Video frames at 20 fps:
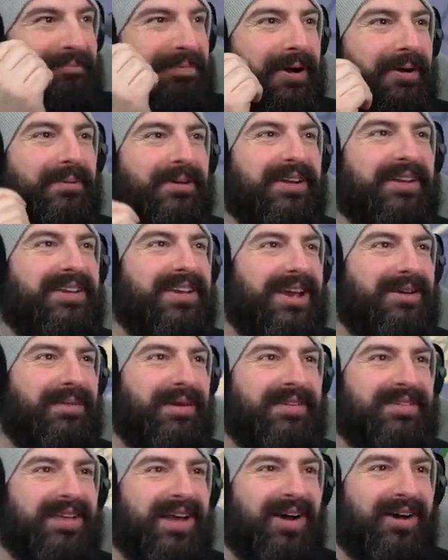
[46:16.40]
Poop on the
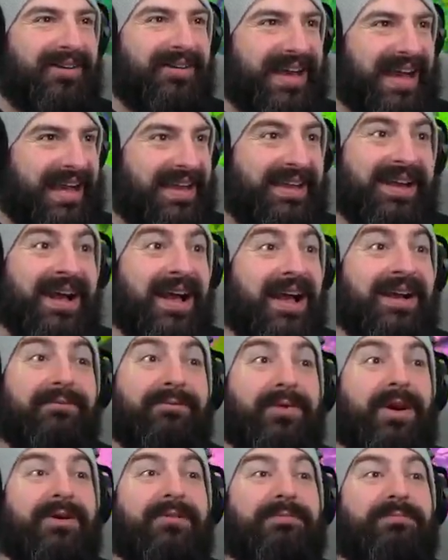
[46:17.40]
humans. Okay,
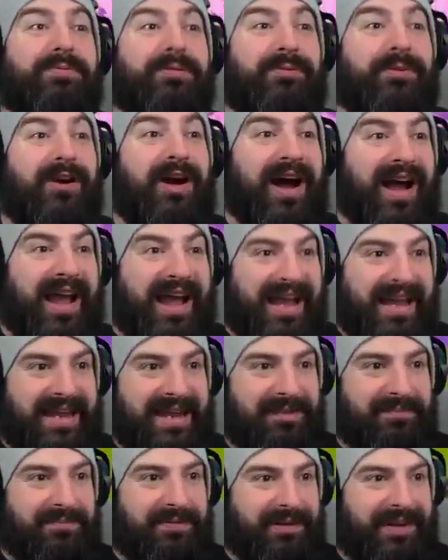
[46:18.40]
with
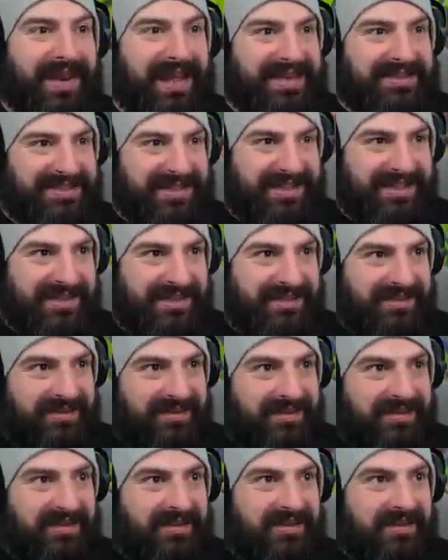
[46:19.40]
pride and pleasure.
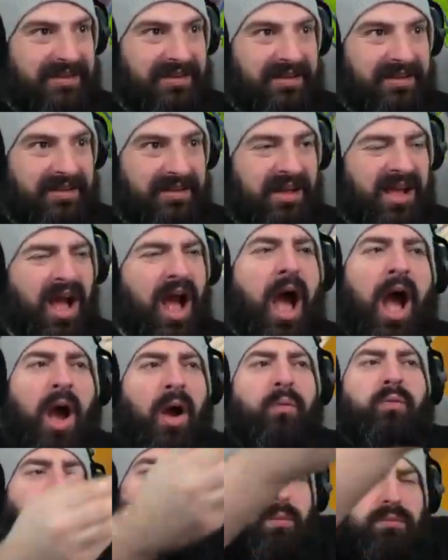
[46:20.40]

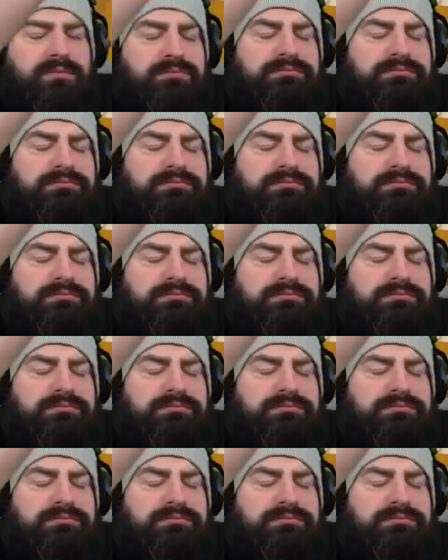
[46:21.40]
What?